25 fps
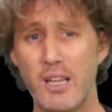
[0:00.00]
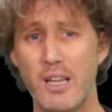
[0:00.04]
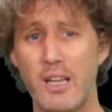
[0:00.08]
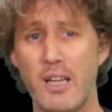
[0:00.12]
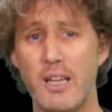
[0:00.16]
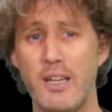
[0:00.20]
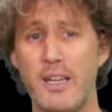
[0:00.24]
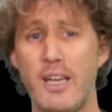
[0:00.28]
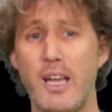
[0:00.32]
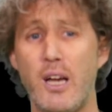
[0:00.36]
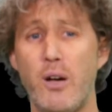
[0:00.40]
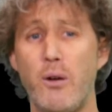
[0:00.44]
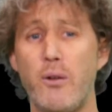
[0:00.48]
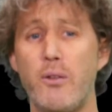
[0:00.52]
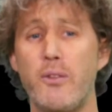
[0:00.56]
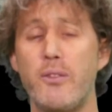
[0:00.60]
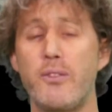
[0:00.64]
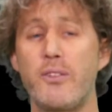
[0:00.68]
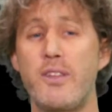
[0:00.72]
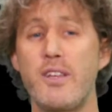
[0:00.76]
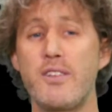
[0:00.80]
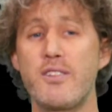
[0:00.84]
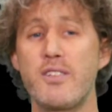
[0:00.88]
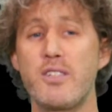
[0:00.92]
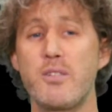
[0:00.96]
Now,
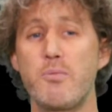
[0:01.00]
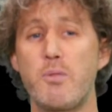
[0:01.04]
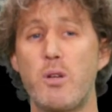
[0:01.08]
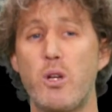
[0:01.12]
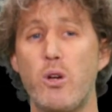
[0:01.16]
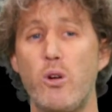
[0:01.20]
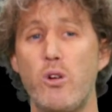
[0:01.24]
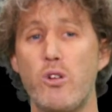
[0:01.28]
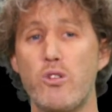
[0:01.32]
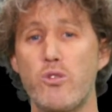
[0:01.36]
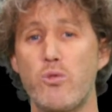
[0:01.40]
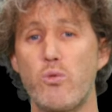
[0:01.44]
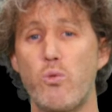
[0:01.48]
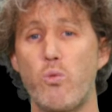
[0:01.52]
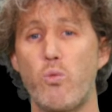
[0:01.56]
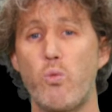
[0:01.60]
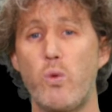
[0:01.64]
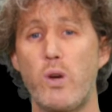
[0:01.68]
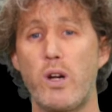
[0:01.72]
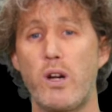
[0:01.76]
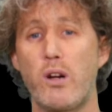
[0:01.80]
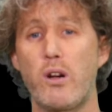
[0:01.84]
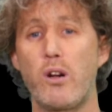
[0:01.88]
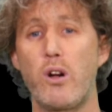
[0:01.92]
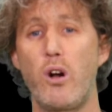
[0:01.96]
this is because
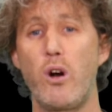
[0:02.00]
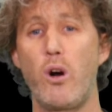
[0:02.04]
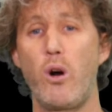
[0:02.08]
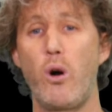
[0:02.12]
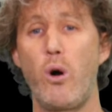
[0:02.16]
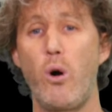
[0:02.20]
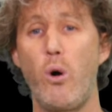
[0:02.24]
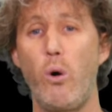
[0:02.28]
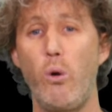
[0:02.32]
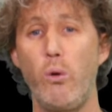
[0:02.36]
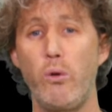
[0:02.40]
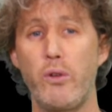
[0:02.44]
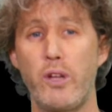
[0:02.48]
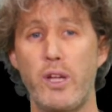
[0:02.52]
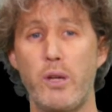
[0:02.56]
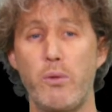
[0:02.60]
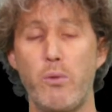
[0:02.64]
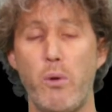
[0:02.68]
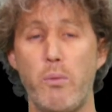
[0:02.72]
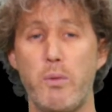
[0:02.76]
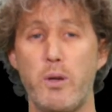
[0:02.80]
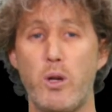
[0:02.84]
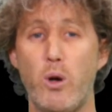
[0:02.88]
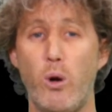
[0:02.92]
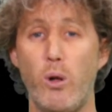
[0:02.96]
we're holding
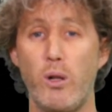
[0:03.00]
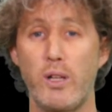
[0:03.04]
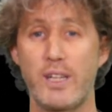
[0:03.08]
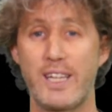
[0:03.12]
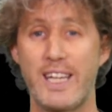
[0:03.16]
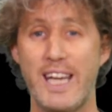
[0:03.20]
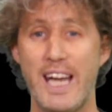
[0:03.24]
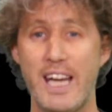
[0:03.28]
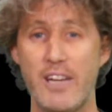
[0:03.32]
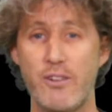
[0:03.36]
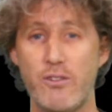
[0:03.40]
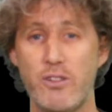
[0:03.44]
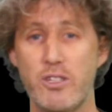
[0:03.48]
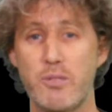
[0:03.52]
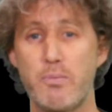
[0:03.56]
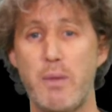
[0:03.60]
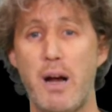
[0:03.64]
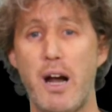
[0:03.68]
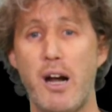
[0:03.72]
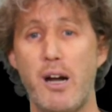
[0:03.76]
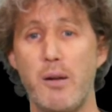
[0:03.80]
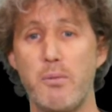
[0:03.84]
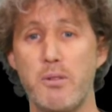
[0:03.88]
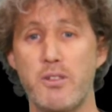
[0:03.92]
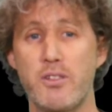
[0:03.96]
what we call ceteris
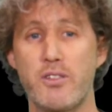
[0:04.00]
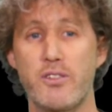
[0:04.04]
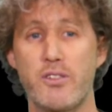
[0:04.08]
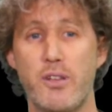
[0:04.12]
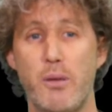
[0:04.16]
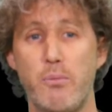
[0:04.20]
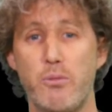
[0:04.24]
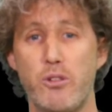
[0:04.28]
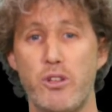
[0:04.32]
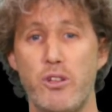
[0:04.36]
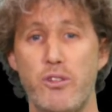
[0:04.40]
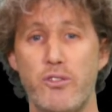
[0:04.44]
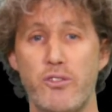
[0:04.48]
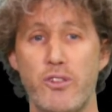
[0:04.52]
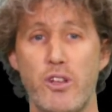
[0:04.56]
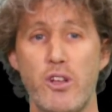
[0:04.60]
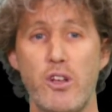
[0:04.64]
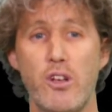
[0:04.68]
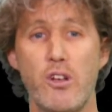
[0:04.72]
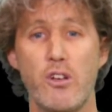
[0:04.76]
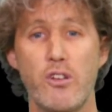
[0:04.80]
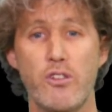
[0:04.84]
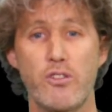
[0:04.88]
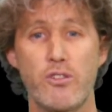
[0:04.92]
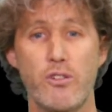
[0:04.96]
paribus assumptions.
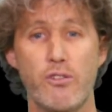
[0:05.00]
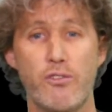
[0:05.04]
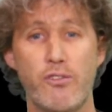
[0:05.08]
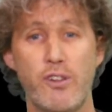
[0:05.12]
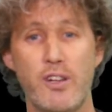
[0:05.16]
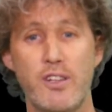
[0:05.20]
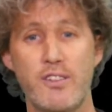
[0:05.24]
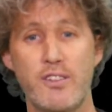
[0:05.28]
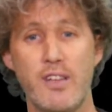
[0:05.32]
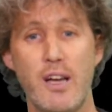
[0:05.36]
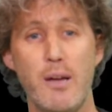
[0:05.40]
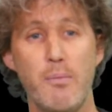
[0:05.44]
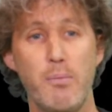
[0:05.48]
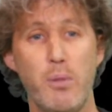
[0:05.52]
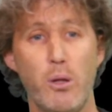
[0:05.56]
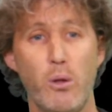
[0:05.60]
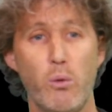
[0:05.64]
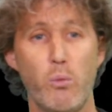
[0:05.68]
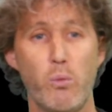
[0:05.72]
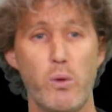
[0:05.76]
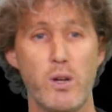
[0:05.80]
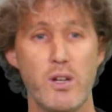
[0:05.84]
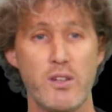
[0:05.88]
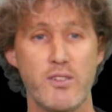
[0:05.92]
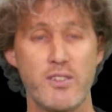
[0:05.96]
So for example,
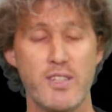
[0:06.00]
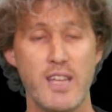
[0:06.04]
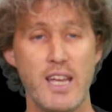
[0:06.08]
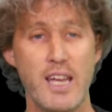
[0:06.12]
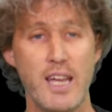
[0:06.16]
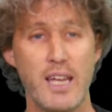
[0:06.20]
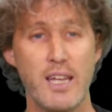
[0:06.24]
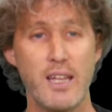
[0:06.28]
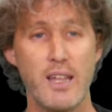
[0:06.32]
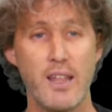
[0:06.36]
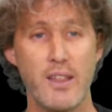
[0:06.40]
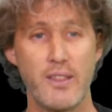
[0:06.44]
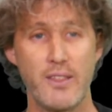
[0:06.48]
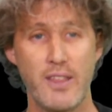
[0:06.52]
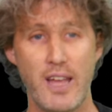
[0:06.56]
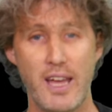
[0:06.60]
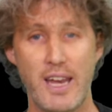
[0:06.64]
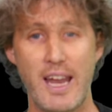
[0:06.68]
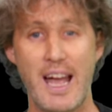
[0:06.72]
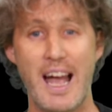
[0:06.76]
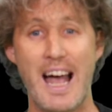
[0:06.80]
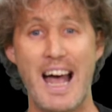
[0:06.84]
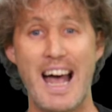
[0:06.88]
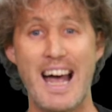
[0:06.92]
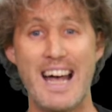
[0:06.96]
we're saying
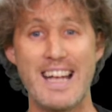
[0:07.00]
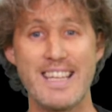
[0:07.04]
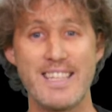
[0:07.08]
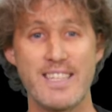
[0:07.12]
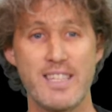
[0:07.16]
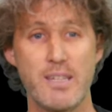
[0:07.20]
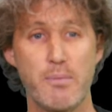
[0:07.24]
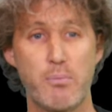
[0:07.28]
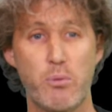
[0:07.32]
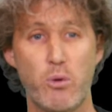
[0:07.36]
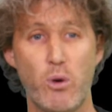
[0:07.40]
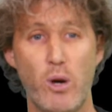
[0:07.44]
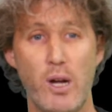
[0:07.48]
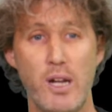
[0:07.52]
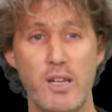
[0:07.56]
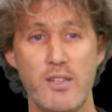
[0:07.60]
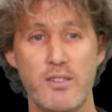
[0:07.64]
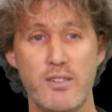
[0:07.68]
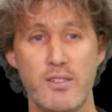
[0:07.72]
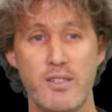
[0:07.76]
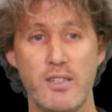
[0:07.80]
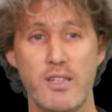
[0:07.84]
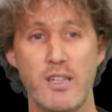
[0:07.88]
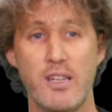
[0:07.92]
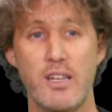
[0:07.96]
that as the
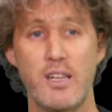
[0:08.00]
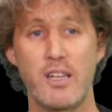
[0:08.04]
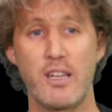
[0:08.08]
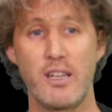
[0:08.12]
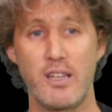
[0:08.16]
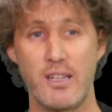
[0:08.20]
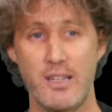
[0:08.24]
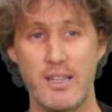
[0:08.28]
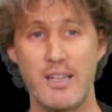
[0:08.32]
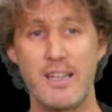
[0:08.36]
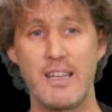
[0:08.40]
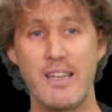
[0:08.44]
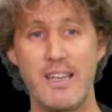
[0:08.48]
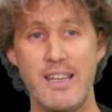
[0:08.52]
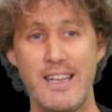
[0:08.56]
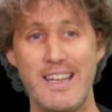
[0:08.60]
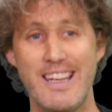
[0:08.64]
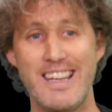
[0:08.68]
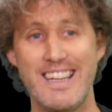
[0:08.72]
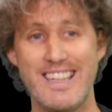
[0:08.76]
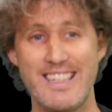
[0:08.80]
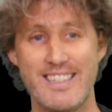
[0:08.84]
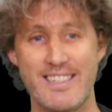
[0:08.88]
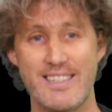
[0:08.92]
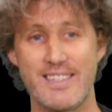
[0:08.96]
price
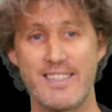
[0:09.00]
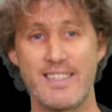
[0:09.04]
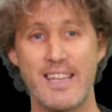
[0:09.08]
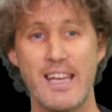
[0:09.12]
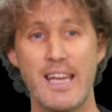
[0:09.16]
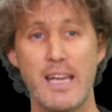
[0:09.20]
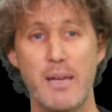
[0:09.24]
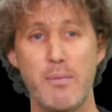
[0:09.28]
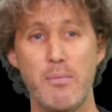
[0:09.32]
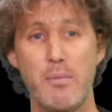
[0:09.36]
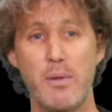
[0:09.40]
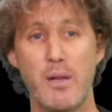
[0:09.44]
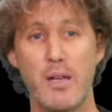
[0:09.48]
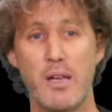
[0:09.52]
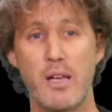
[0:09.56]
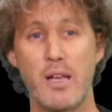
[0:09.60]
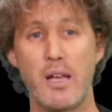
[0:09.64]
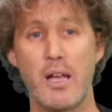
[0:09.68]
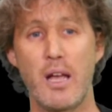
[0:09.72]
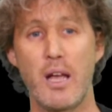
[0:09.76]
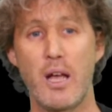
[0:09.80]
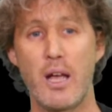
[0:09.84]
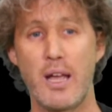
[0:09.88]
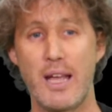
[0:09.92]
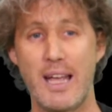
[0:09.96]
is the same,
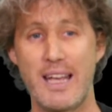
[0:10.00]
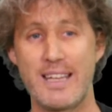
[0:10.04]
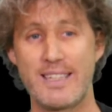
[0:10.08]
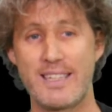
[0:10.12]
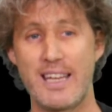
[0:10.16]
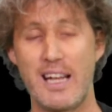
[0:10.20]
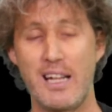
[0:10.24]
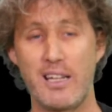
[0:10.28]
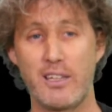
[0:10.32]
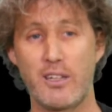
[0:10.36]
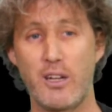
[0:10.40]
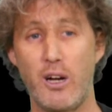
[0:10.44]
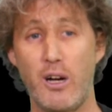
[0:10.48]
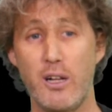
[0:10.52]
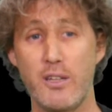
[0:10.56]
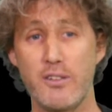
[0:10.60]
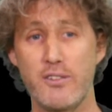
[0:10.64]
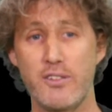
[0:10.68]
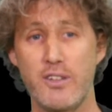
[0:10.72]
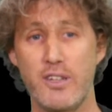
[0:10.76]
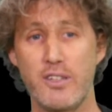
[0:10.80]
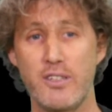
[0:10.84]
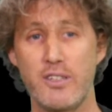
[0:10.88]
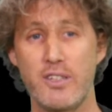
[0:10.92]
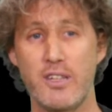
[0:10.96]
it's held
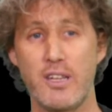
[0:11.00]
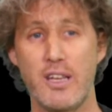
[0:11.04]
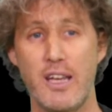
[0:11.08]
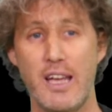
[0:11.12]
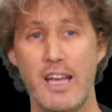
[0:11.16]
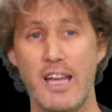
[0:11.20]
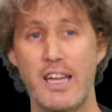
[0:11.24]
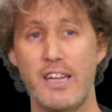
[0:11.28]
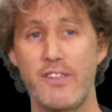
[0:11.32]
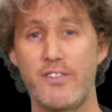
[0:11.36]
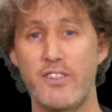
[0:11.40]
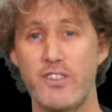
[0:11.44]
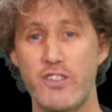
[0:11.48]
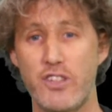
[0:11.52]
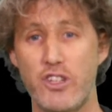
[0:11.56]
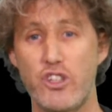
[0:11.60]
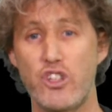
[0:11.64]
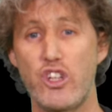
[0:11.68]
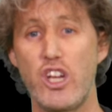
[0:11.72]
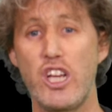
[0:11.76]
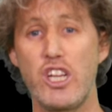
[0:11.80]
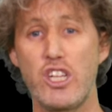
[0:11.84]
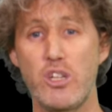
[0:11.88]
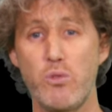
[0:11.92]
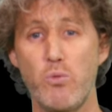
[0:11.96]
constant, and if there's a
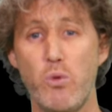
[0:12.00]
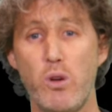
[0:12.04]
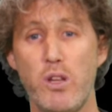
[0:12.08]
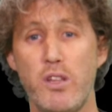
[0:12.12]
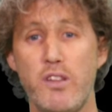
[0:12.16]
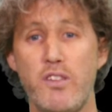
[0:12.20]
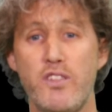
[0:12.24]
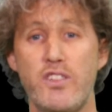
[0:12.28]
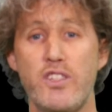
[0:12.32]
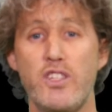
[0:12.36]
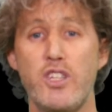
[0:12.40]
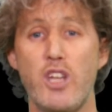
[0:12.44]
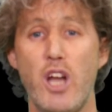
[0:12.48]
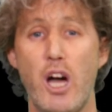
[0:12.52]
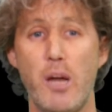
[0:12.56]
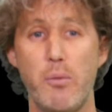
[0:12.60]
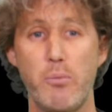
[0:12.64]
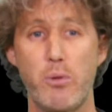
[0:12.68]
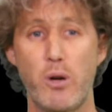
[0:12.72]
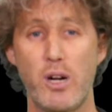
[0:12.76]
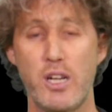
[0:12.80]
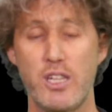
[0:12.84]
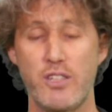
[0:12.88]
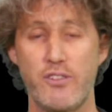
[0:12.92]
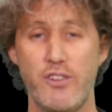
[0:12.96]
change in one of these
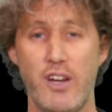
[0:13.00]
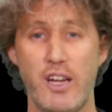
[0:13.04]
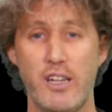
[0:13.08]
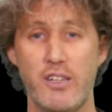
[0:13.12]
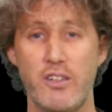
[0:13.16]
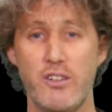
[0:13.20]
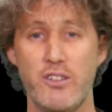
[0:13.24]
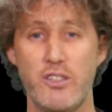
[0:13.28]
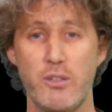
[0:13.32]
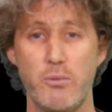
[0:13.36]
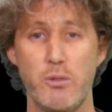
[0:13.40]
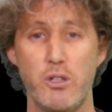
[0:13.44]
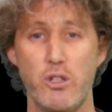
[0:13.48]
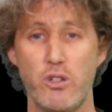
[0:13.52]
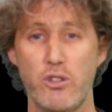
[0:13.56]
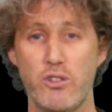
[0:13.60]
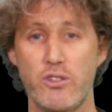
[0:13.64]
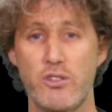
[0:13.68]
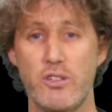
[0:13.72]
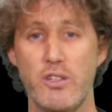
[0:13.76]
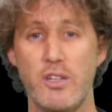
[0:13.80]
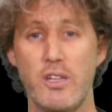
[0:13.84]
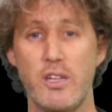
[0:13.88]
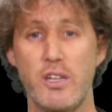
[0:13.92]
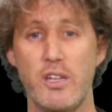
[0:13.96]
non-price factors that we
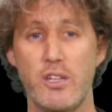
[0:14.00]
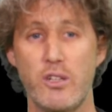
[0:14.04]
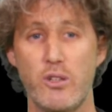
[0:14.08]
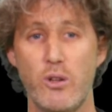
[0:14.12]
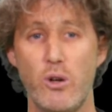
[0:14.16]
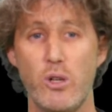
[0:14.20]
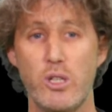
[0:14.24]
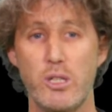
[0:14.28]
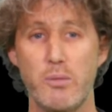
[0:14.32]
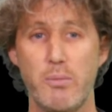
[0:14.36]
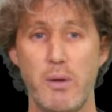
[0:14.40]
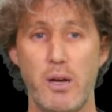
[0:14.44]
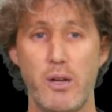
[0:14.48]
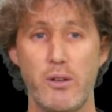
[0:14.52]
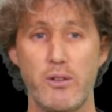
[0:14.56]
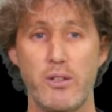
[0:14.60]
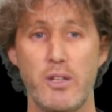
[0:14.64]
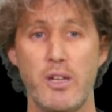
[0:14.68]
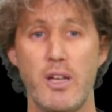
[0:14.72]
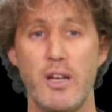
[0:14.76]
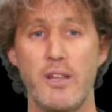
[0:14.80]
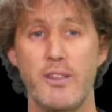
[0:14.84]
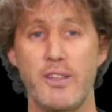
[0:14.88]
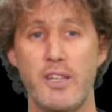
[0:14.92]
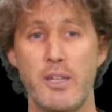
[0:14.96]
just talked about,
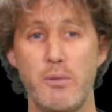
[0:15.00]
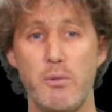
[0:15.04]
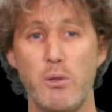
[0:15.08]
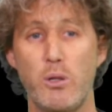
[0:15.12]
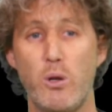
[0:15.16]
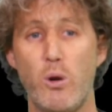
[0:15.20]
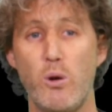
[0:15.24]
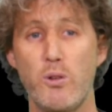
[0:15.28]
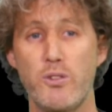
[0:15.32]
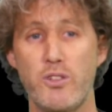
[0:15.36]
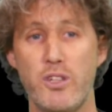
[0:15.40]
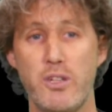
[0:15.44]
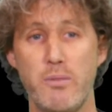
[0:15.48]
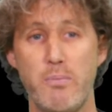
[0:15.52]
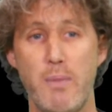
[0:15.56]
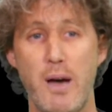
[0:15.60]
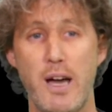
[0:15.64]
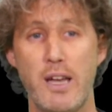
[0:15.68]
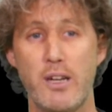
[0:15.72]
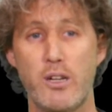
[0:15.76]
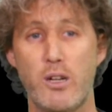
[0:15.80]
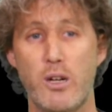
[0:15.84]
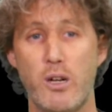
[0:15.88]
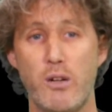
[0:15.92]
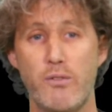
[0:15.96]
then it will cause the
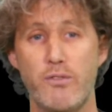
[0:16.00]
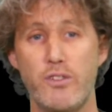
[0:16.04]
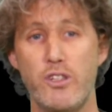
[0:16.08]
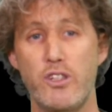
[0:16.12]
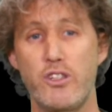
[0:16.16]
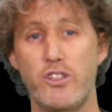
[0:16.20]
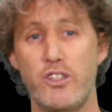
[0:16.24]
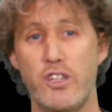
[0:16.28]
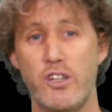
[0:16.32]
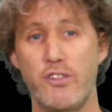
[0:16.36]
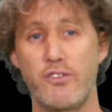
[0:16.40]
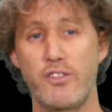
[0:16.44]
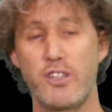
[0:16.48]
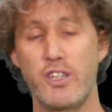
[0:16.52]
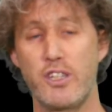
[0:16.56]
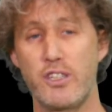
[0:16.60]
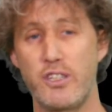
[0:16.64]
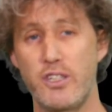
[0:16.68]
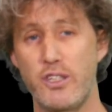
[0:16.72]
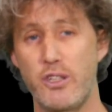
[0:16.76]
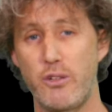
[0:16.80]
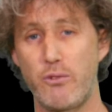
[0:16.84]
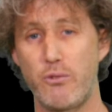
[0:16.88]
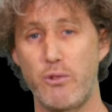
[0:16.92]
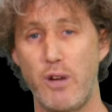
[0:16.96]
demand curve to shift
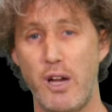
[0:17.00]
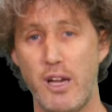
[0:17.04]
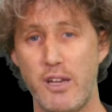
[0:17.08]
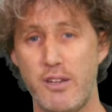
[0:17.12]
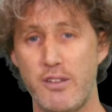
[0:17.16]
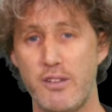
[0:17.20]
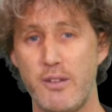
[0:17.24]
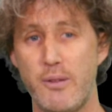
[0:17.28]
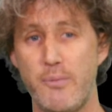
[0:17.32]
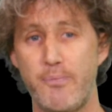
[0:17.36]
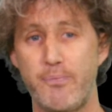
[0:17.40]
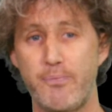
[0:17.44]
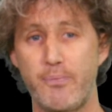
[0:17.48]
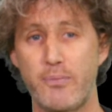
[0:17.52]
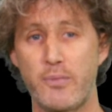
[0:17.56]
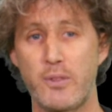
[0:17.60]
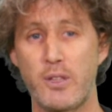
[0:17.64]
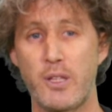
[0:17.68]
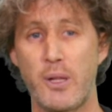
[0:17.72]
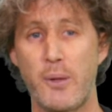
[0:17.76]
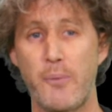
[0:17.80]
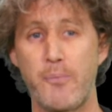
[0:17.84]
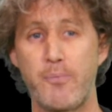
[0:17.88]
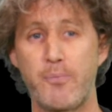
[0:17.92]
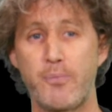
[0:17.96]
to the right.
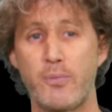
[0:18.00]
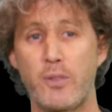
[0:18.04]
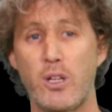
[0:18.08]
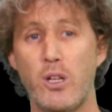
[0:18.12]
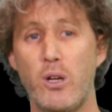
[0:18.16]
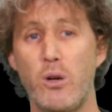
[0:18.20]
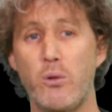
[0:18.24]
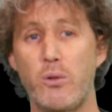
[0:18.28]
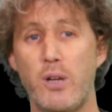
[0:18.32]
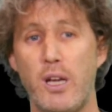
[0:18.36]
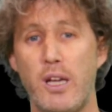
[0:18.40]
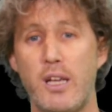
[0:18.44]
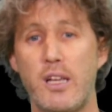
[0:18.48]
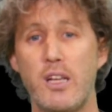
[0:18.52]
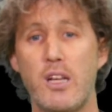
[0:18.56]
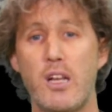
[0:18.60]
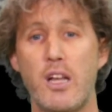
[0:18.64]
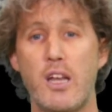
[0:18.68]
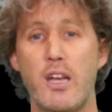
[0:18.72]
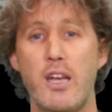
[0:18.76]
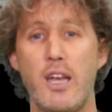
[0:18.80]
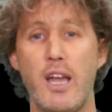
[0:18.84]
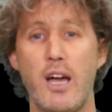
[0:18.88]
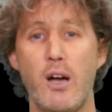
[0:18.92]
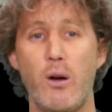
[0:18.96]
Okay,
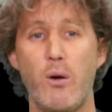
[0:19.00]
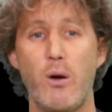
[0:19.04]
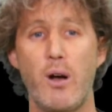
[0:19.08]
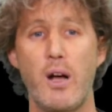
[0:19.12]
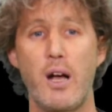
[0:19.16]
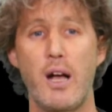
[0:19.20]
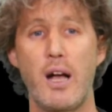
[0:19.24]
now